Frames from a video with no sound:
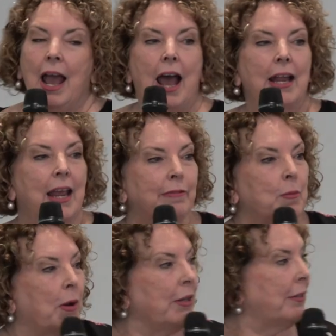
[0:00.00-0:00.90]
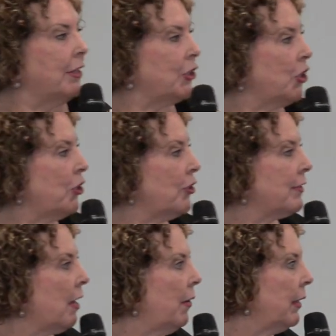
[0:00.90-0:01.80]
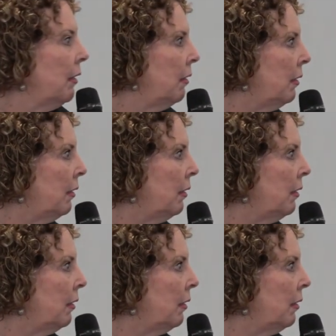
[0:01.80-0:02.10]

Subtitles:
And everybody in the church is going,